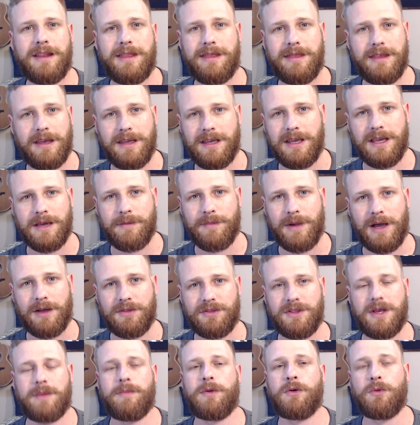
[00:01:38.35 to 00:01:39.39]
thinking
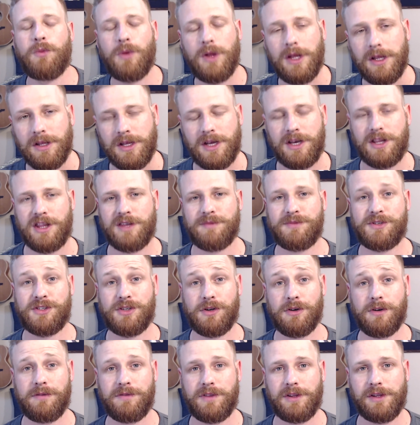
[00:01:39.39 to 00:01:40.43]
about them and really letting them
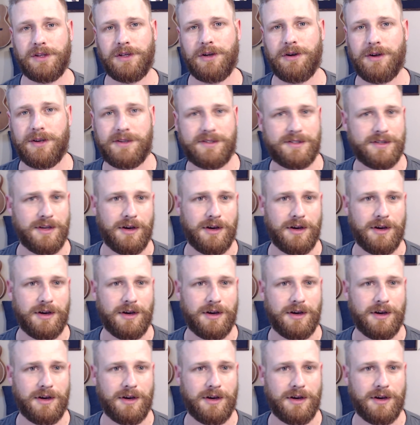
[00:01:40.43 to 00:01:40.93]
serve the lyrics.